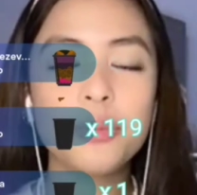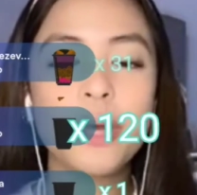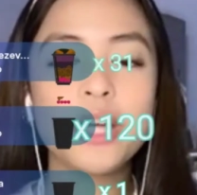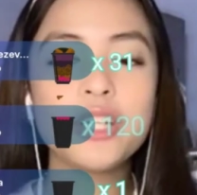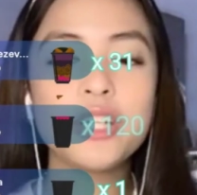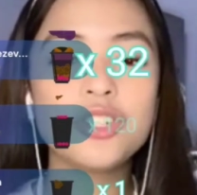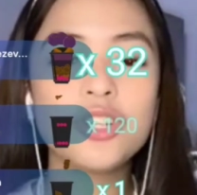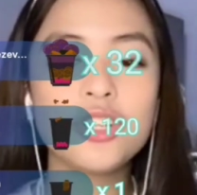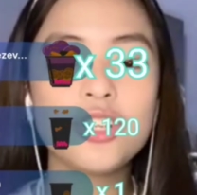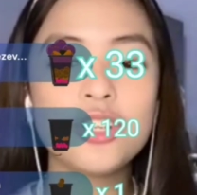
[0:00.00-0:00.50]

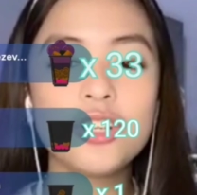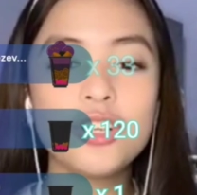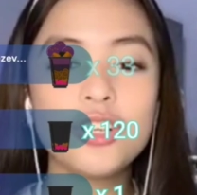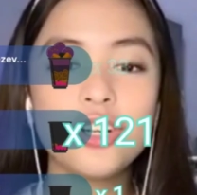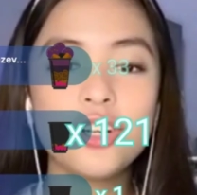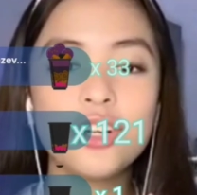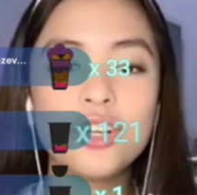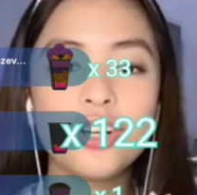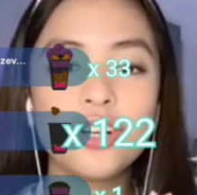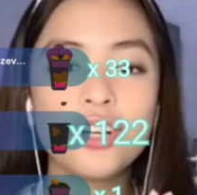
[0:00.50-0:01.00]
So medyo,
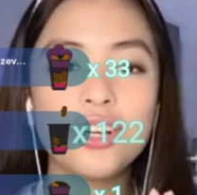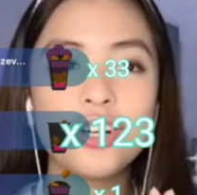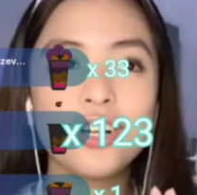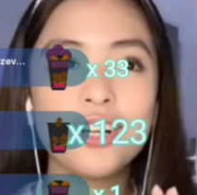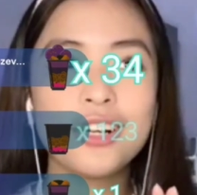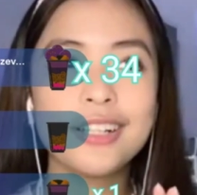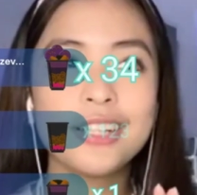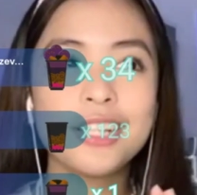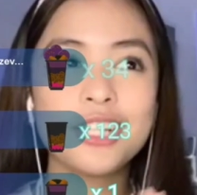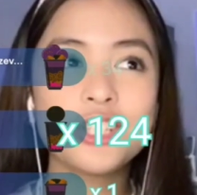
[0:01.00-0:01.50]

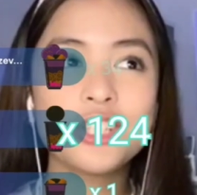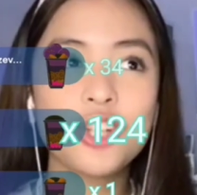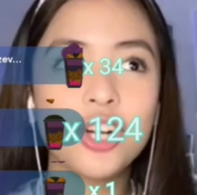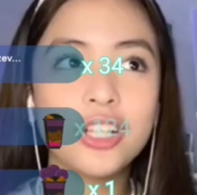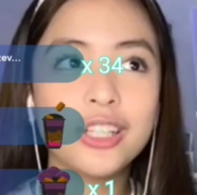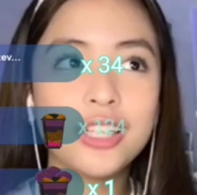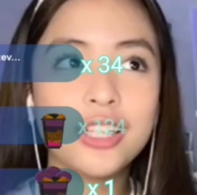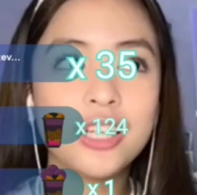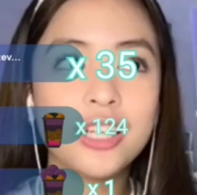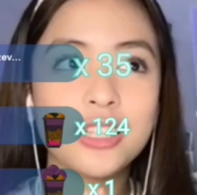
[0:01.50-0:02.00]

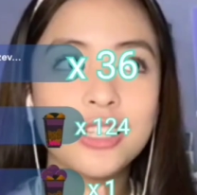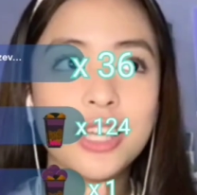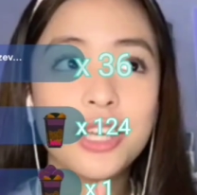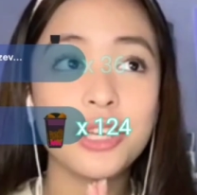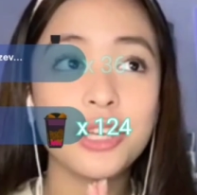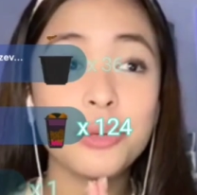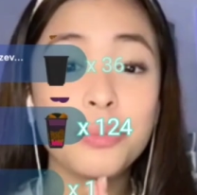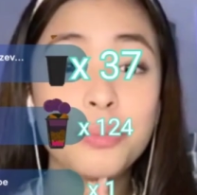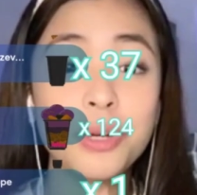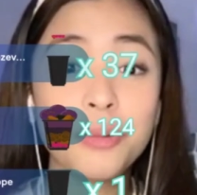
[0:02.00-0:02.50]
na-shortcut
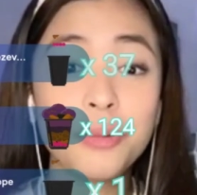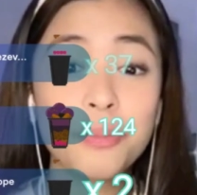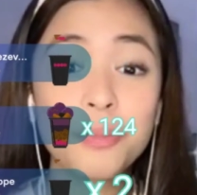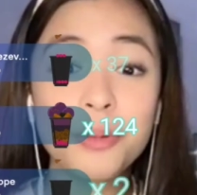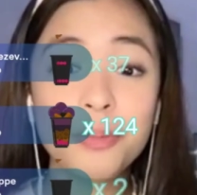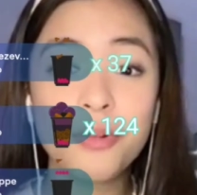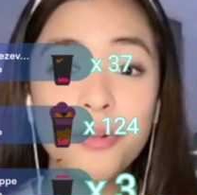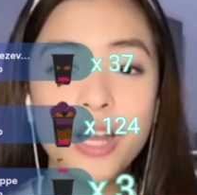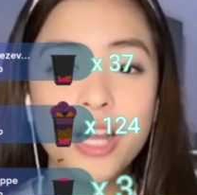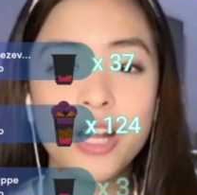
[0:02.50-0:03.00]
na yung
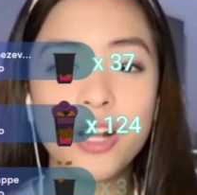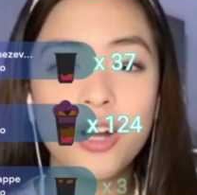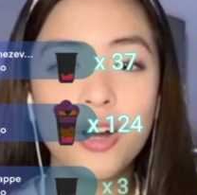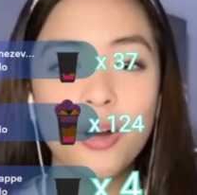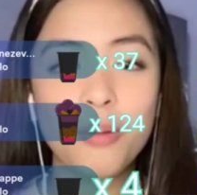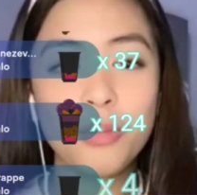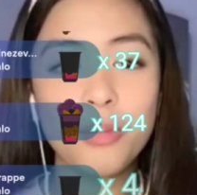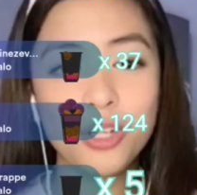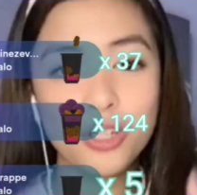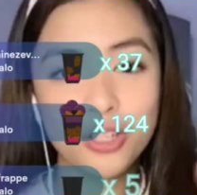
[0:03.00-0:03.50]
pag-pray
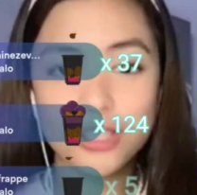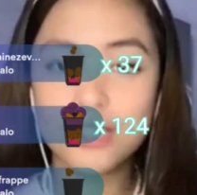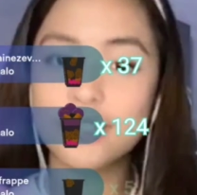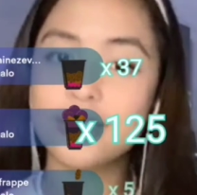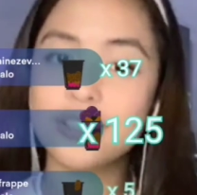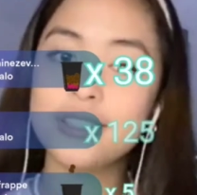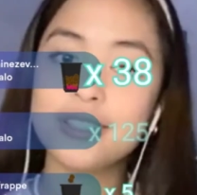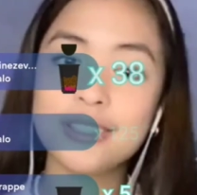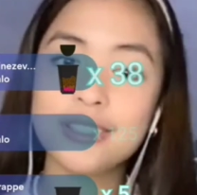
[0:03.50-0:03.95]
ko because,